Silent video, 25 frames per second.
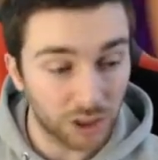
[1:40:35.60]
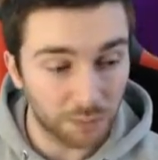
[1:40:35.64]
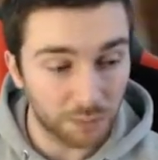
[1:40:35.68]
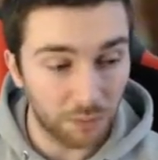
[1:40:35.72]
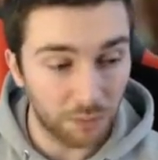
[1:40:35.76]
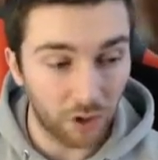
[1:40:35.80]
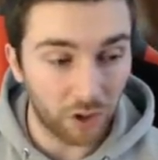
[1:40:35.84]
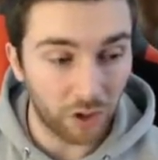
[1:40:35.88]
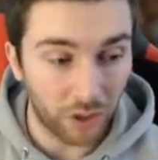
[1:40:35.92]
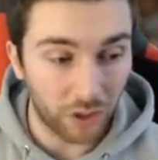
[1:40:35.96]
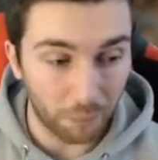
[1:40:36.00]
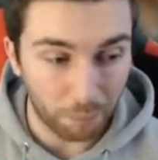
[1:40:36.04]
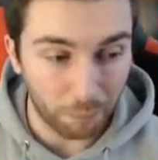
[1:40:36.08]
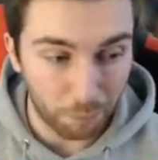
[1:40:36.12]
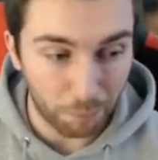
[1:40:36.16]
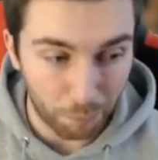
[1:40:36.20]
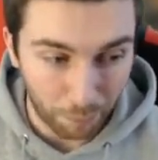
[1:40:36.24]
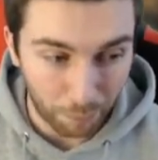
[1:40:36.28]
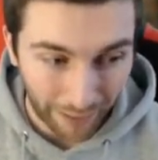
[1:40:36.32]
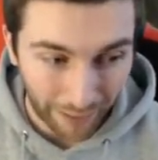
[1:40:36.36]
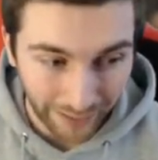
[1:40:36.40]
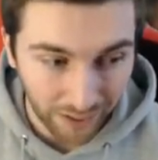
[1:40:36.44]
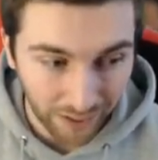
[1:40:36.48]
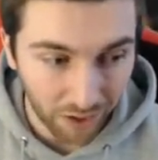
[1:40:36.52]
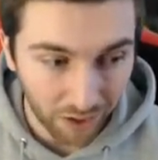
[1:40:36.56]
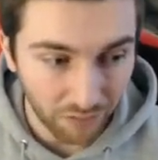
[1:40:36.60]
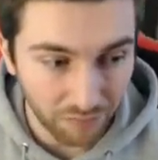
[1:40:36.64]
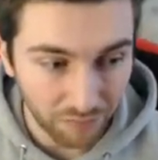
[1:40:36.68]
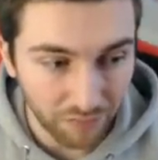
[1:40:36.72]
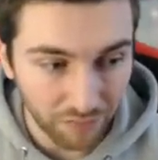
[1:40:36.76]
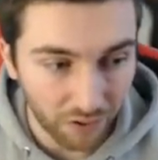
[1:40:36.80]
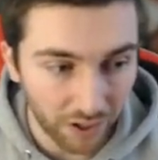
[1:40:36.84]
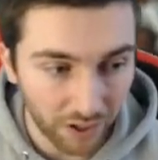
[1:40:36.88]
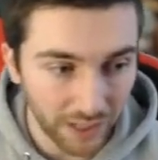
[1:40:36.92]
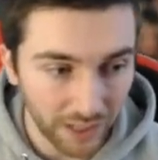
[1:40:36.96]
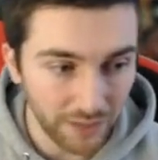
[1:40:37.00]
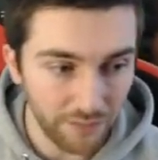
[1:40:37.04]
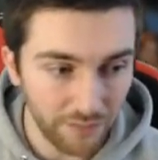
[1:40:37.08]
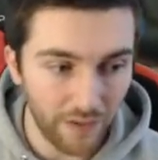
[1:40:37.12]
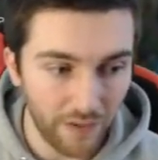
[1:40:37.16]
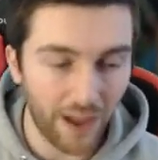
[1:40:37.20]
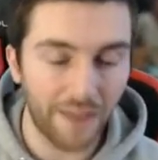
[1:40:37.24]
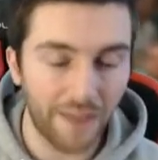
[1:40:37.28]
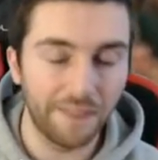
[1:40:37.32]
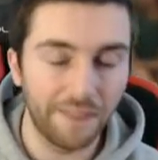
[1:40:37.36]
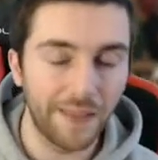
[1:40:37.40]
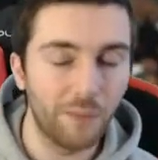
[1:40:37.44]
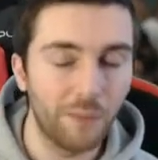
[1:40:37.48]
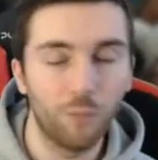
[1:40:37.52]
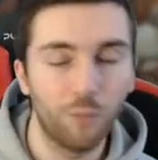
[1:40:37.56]
Malone at the backup five,
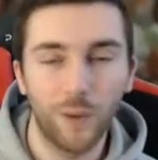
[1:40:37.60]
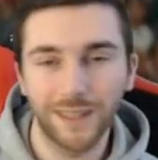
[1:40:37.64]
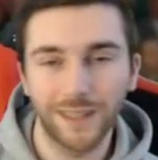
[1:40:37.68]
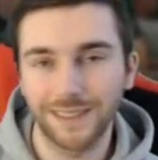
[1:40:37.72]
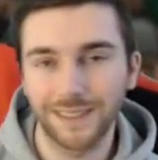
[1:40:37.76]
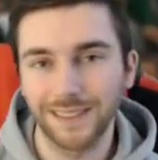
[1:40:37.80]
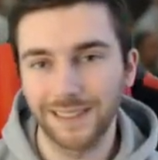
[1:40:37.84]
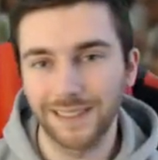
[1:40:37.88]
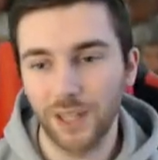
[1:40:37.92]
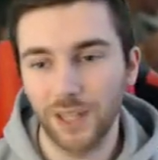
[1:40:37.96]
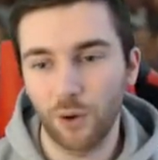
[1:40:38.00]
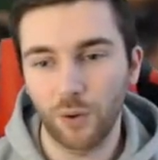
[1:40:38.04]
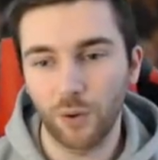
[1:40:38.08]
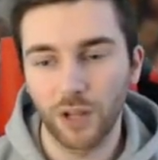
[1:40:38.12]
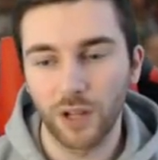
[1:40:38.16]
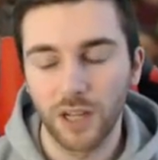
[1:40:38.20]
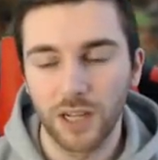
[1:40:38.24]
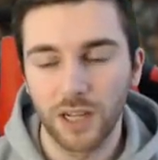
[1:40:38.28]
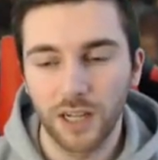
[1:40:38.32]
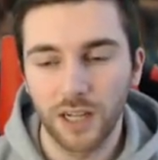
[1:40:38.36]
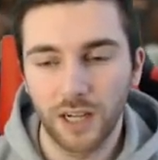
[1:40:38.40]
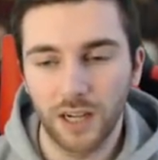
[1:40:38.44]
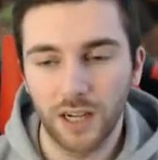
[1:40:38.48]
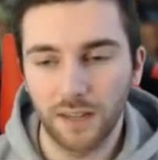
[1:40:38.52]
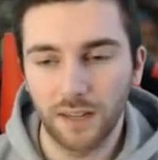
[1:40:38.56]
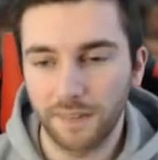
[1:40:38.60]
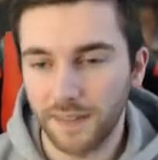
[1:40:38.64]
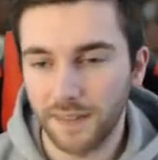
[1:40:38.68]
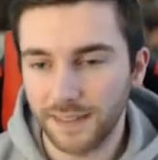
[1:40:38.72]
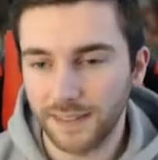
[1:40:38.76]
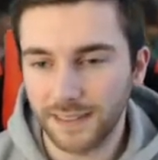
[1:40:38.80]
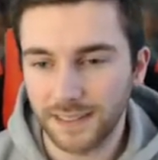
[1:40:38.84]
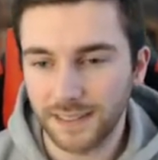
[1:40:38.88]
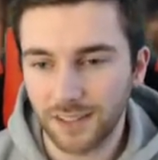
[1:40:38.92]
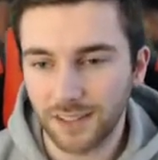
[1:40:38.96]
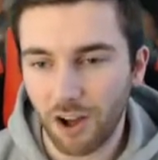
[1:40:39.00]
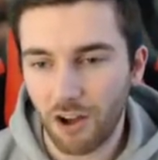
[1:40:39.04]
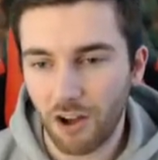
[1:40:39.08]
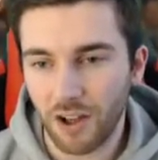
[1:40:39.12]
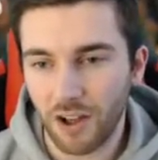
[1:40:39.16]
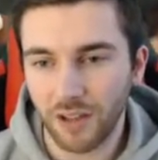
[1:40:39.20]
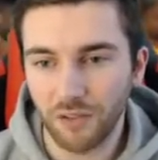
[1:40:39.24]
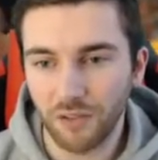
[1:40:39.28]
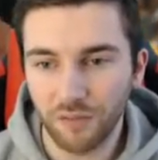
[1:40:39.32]
and then Wes Unseld at the starting